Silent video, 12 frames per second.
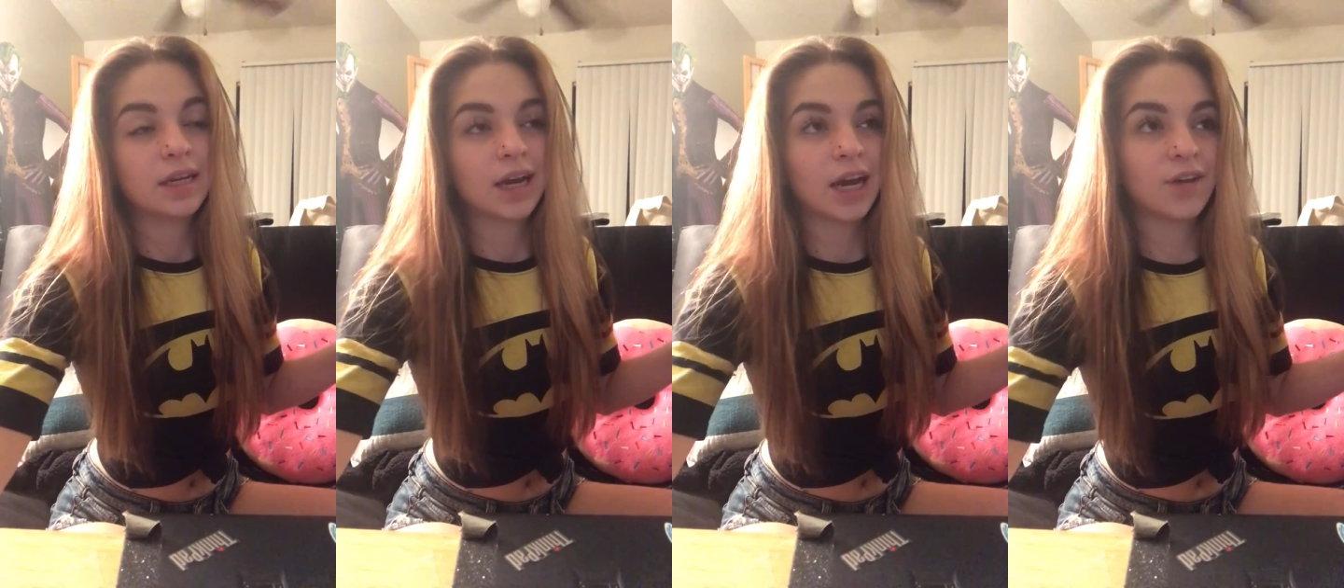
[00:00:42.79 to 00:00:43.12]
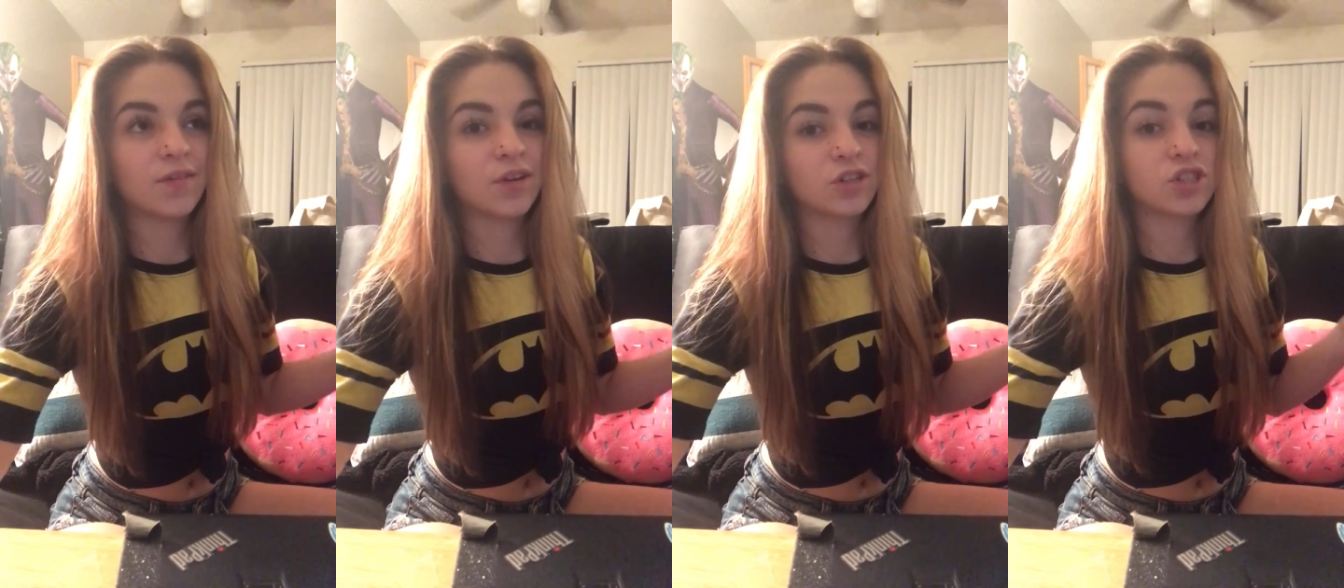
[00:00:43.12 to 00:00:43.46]
kind
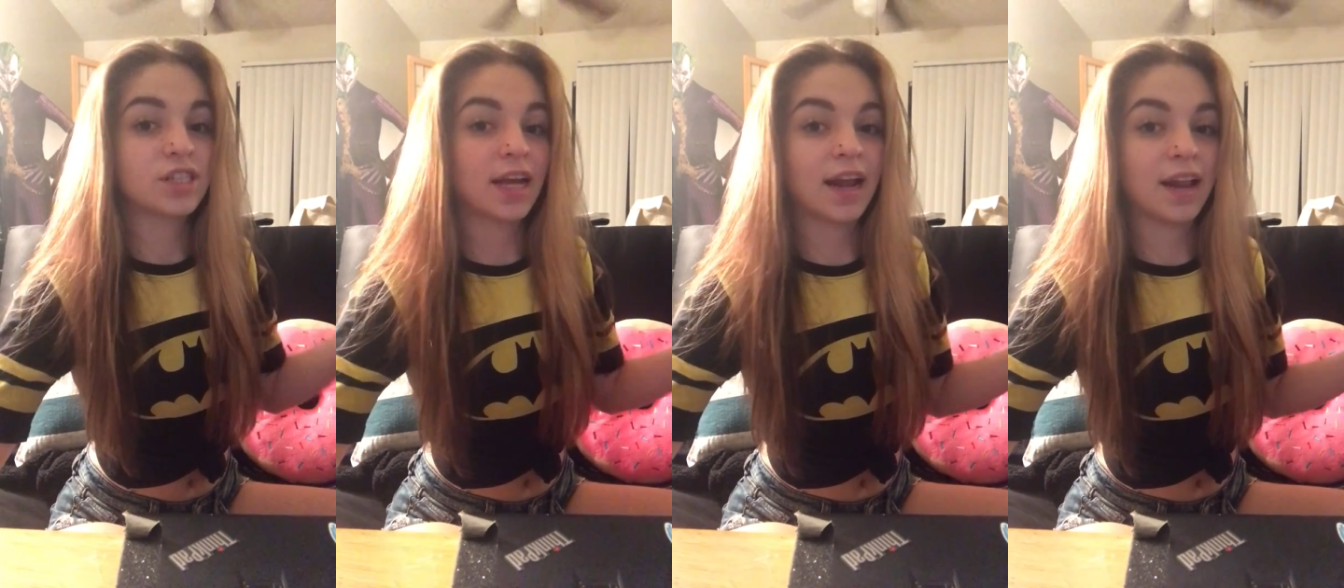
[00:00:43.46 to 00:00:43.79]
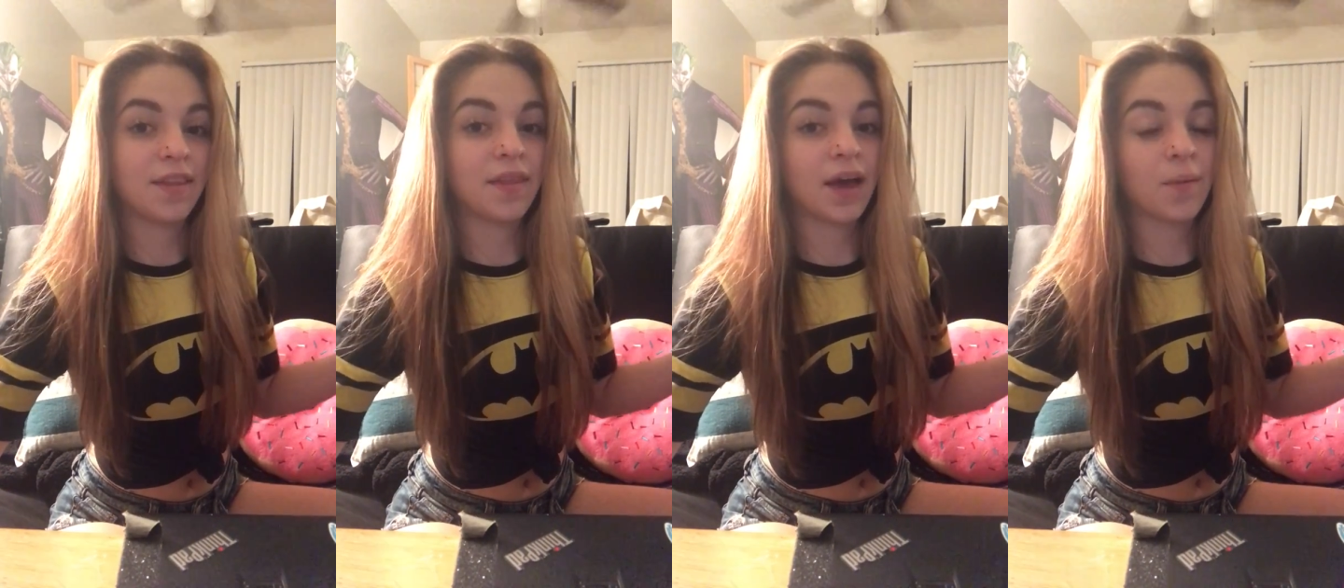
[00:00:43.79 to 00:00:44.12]
of
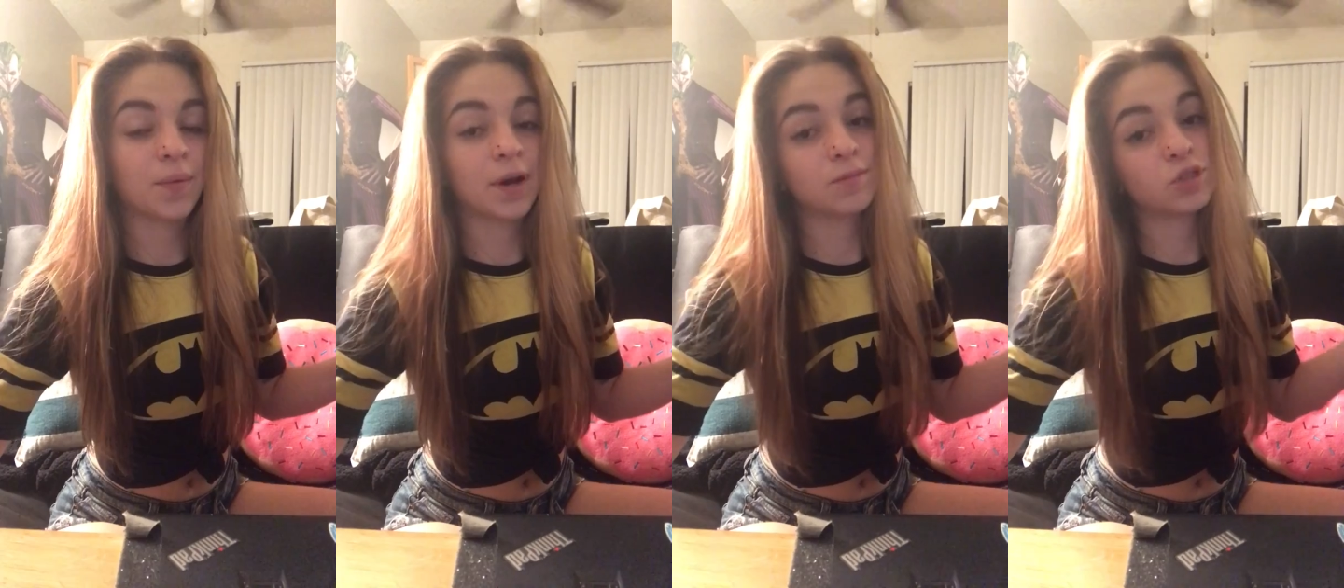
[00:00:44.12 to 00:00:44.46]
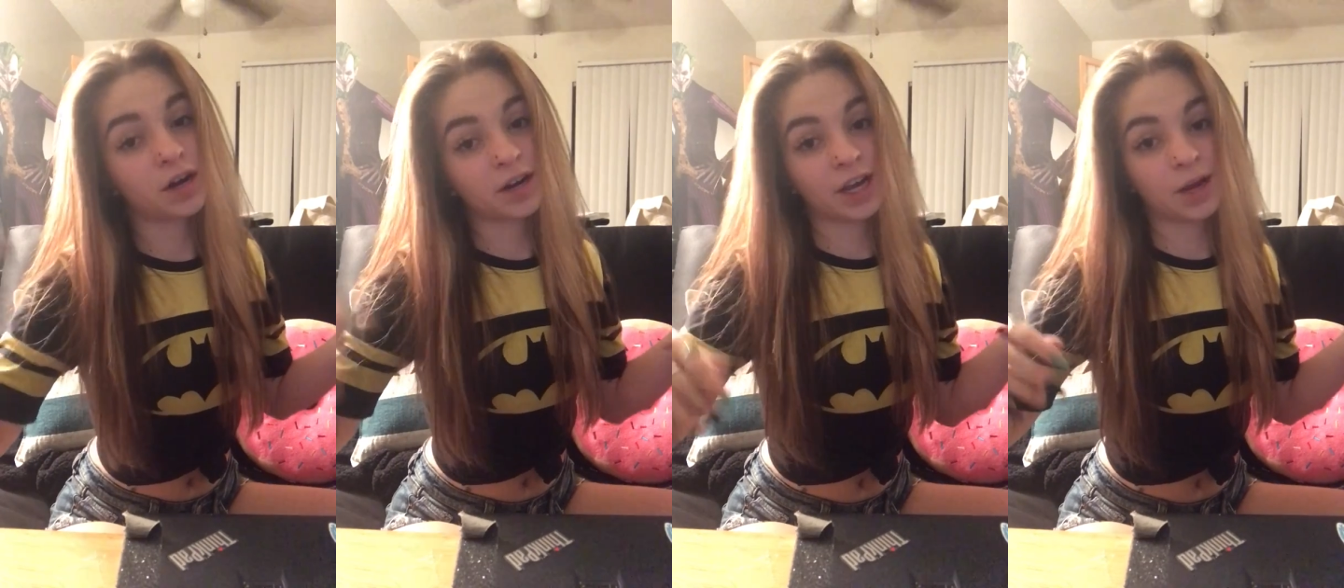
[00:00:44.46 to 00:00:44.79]
understand that when I'm
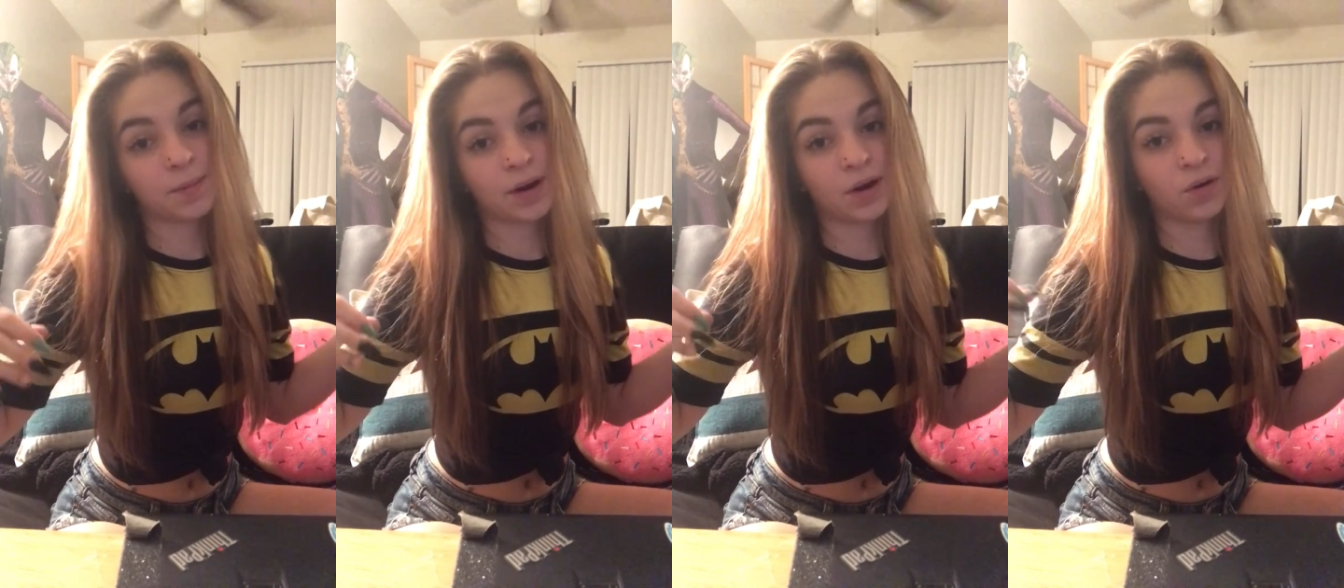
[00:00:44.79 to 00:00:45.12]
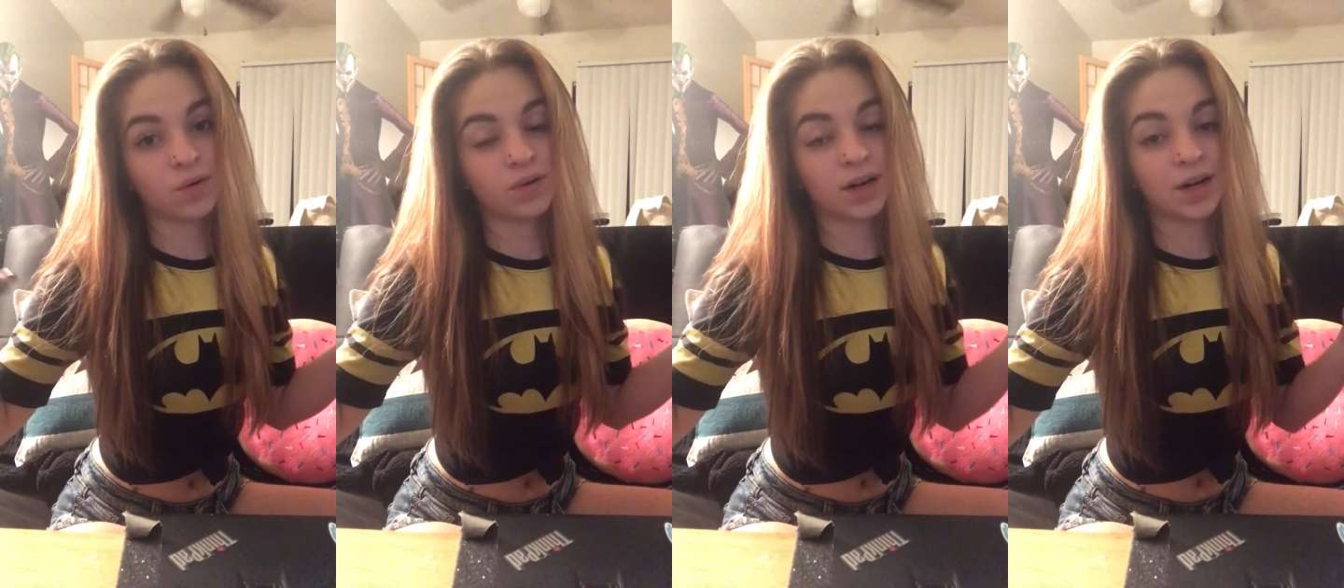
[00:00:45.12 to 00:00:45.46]
talking
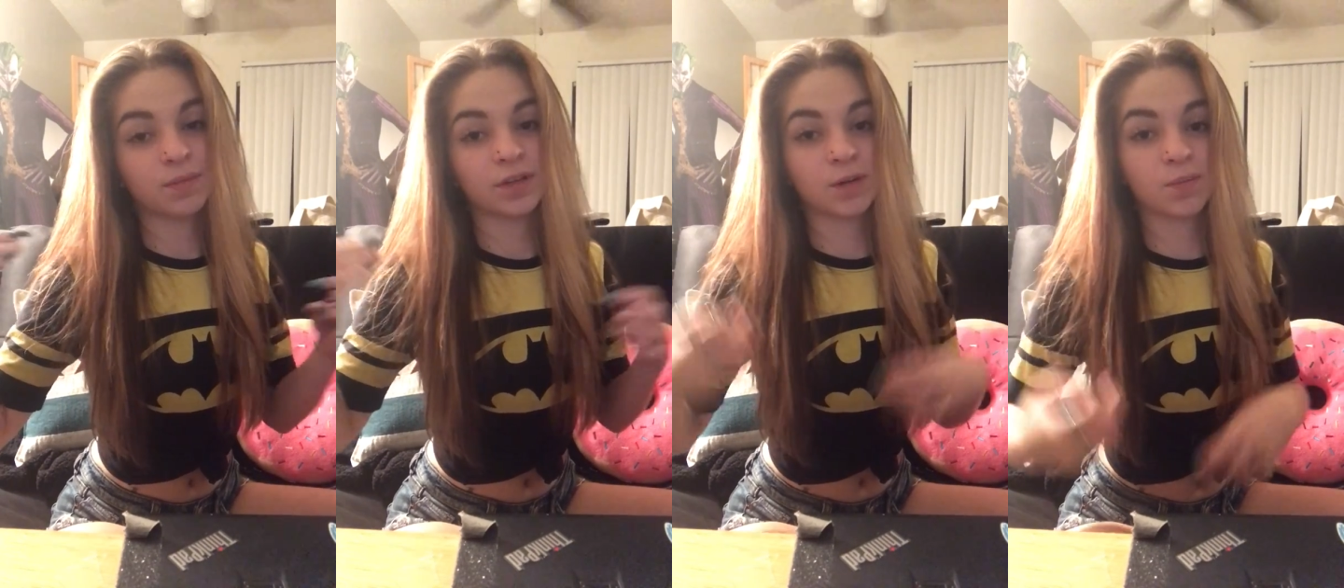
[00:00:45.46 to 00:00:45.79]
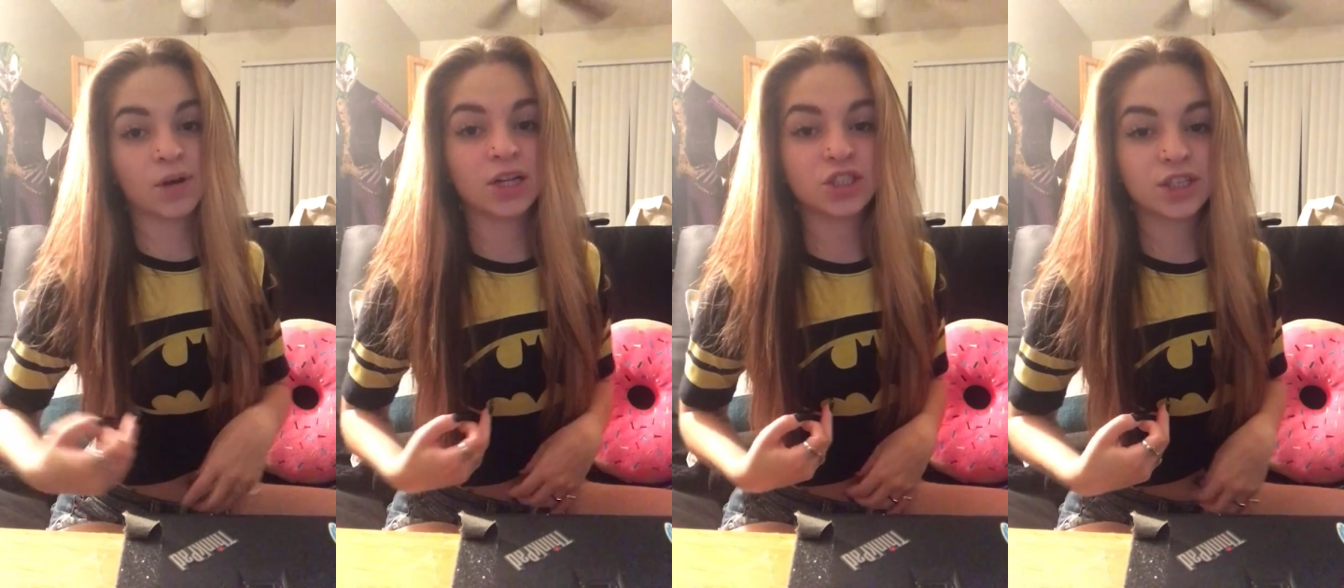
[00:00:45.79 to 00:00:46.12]
about the
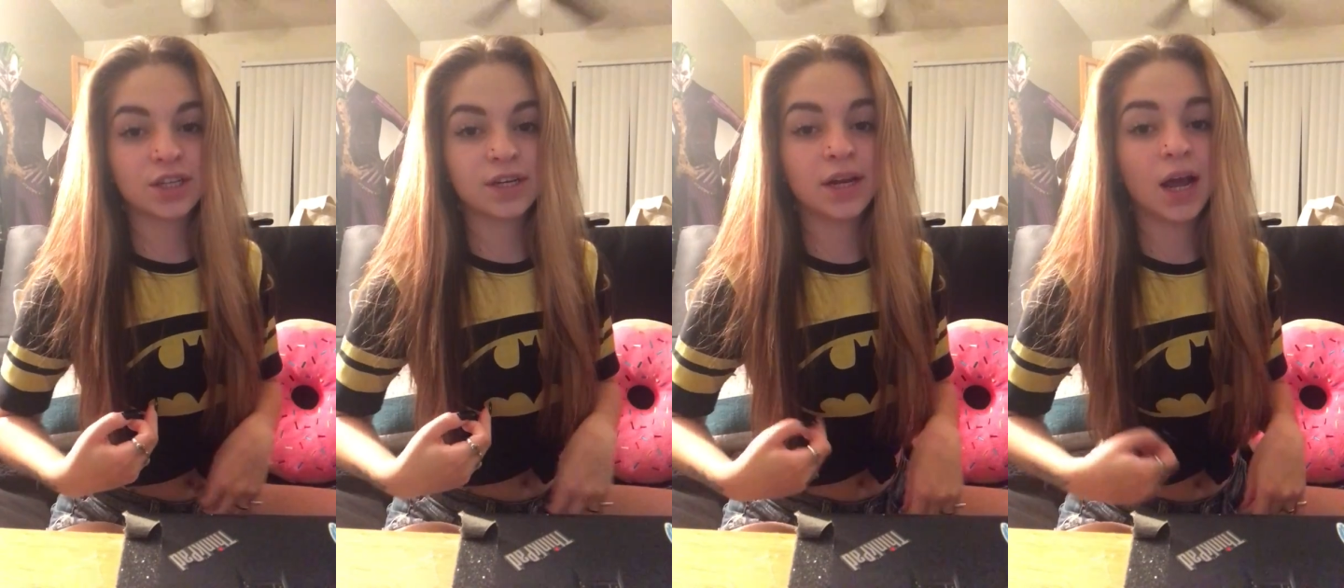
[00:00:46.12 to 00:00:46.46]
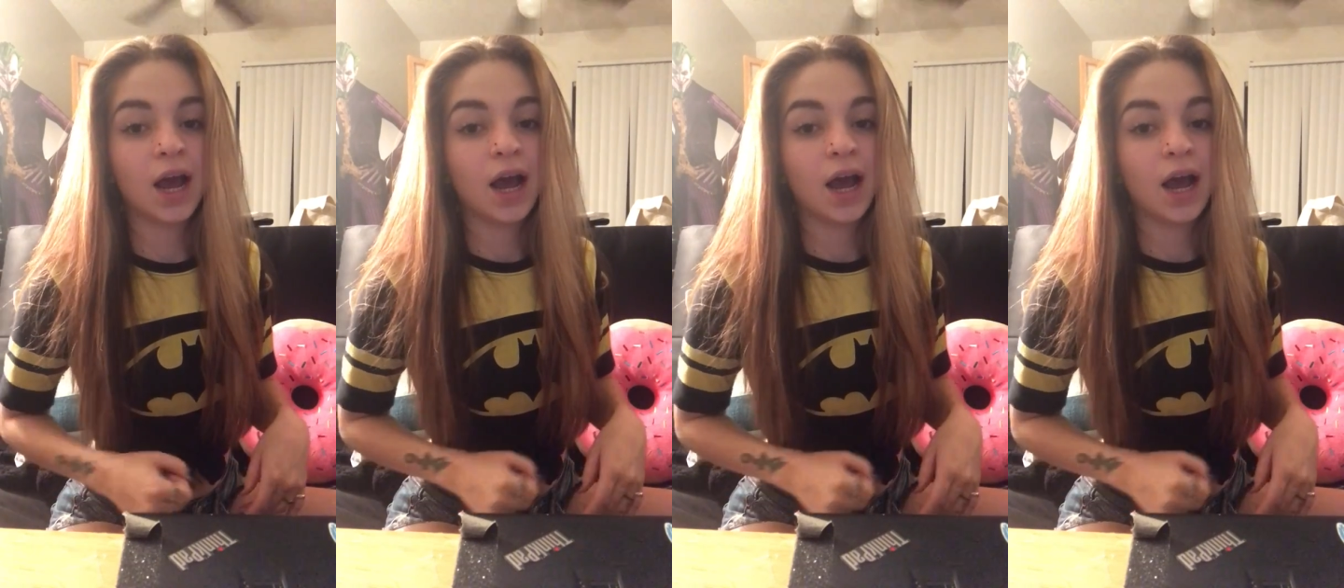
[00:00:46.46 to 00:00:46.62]
depression,